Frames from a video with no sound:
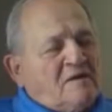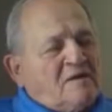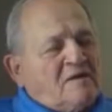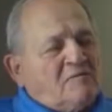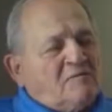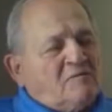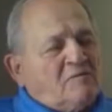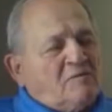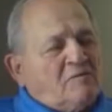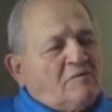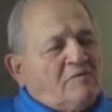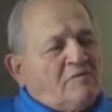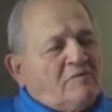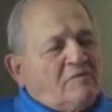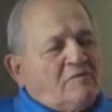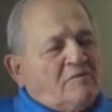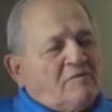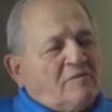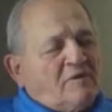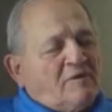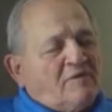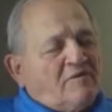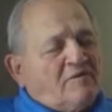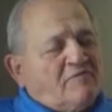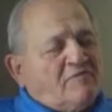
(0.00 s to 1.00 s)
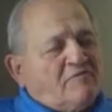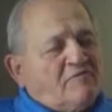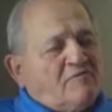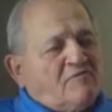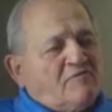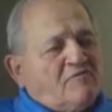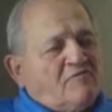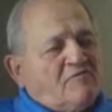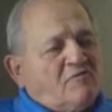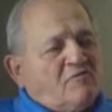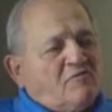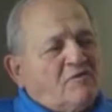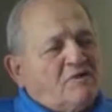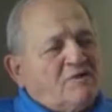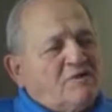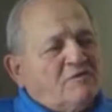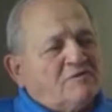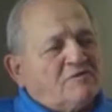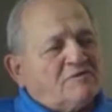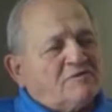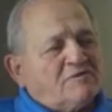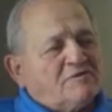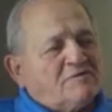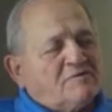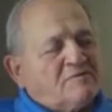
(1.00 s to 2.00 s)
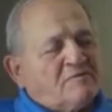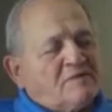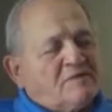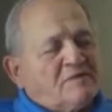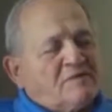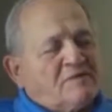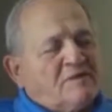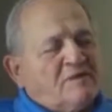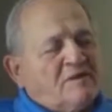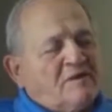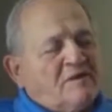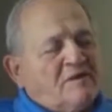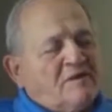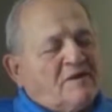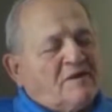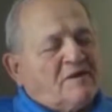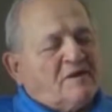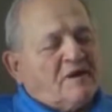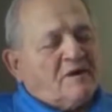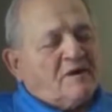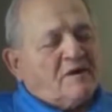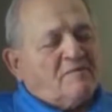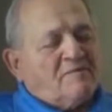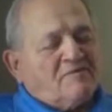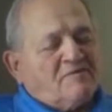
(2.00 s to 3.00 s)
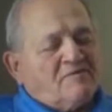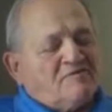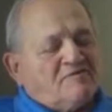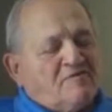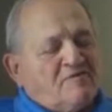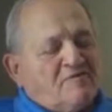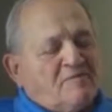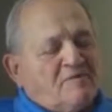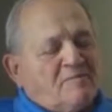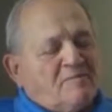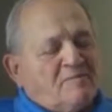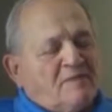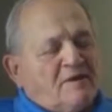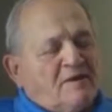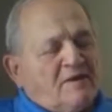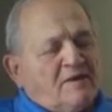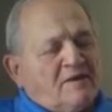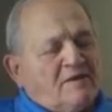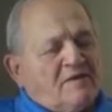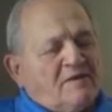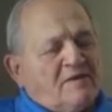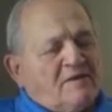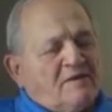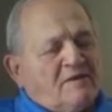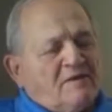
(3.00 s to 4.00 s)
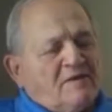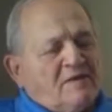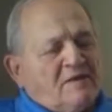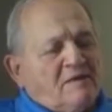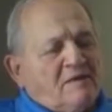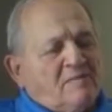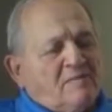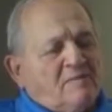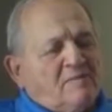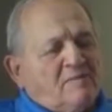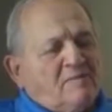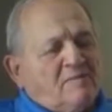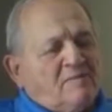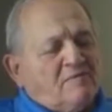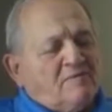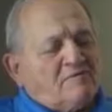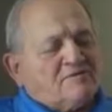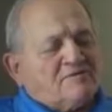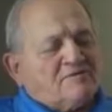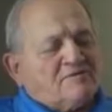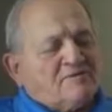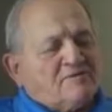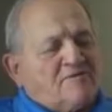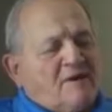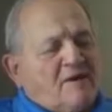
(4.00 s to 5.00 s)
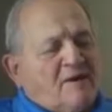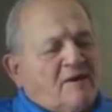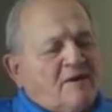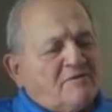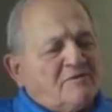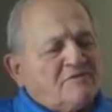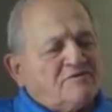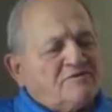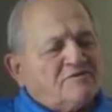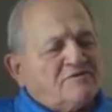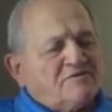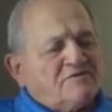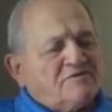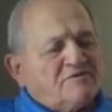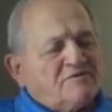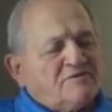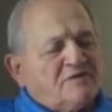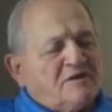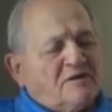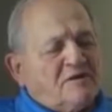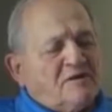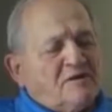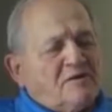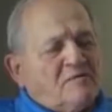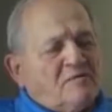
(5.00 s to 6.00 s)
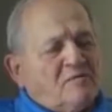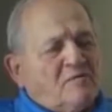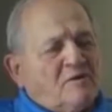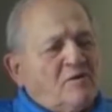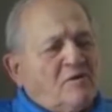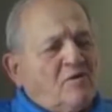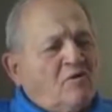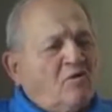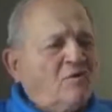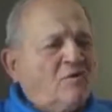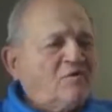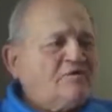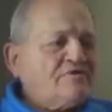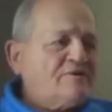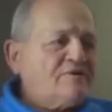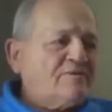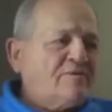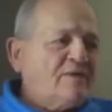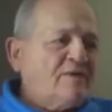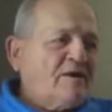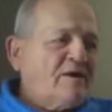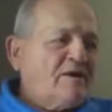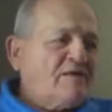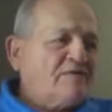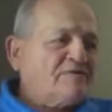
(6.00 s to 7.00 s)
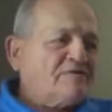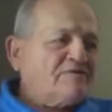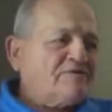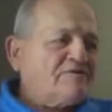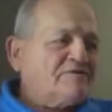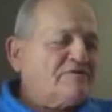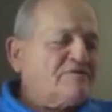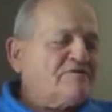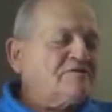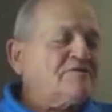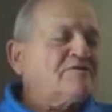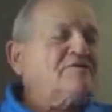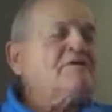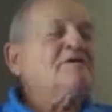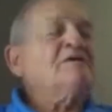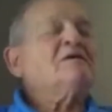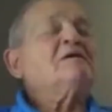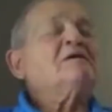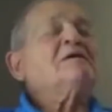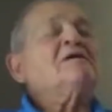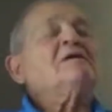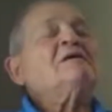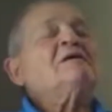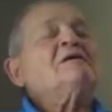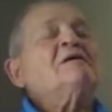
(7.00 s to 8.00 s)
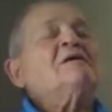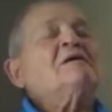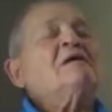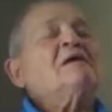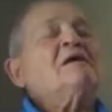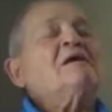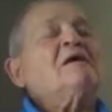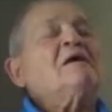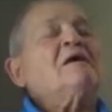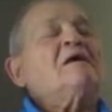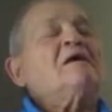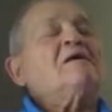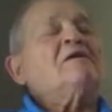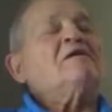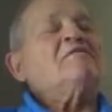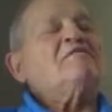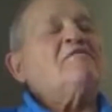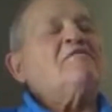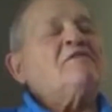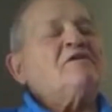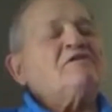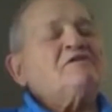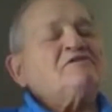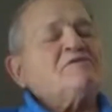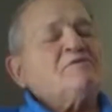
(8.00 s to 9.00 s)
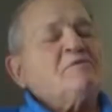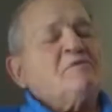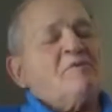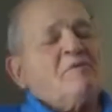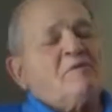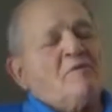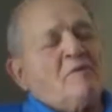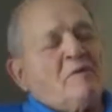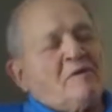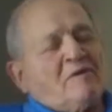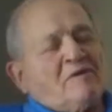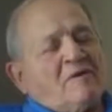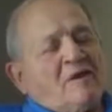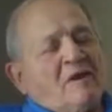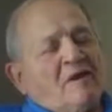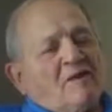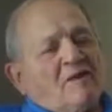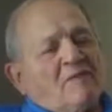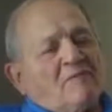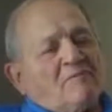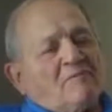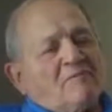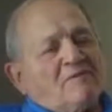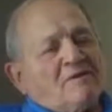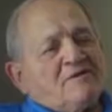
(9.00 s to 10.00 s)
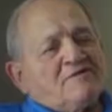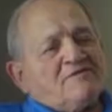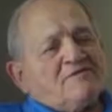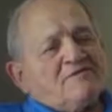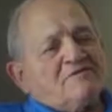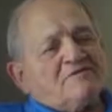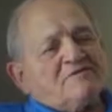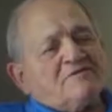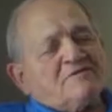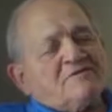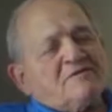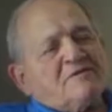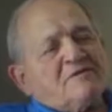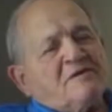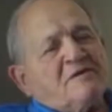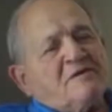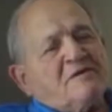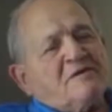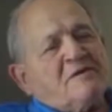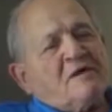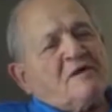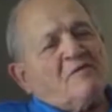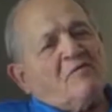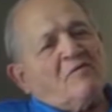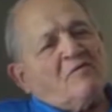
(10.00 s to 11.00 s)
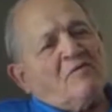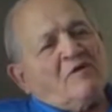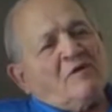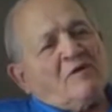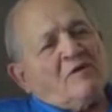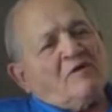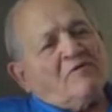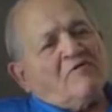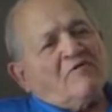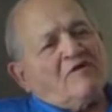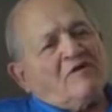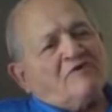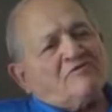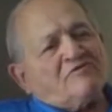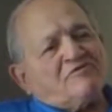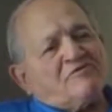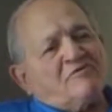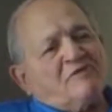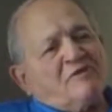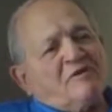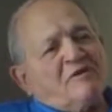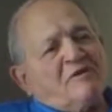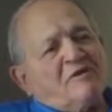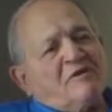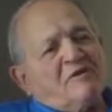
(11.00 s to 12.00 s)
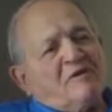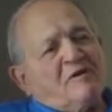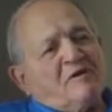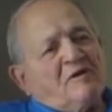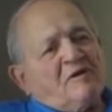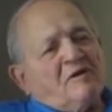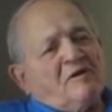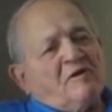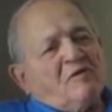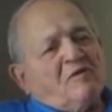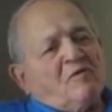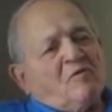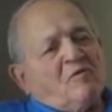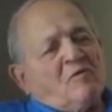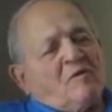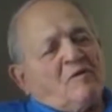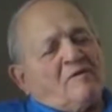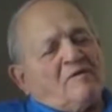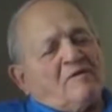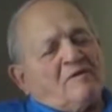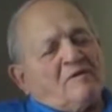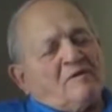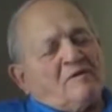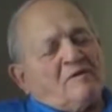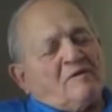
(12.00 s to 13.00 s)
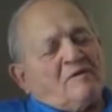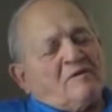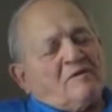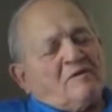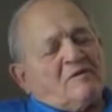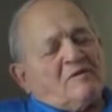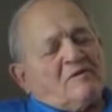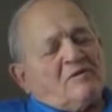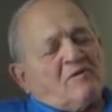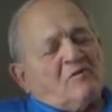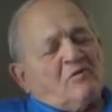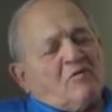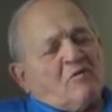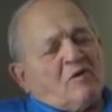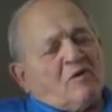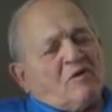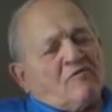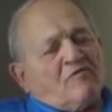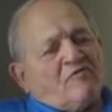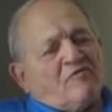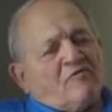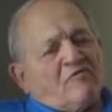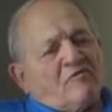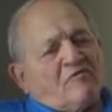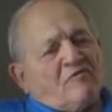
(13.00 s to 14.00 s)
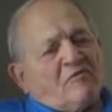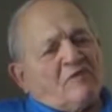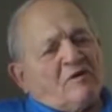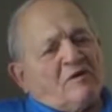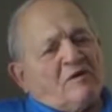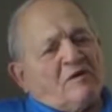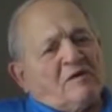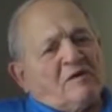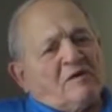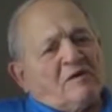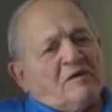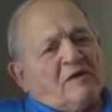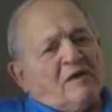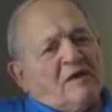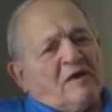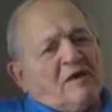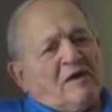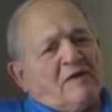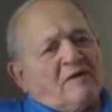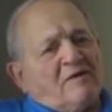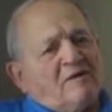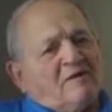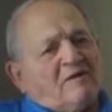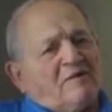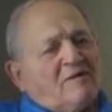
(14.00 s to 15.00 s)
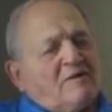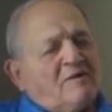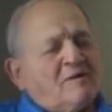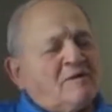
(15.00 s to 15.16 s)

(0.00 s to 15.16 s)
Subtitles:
and we were there about 3 or 4 years, but the economy was very bad. We built some houses, we lost some houses, and eventually we went out of business, and I eventually went to work for a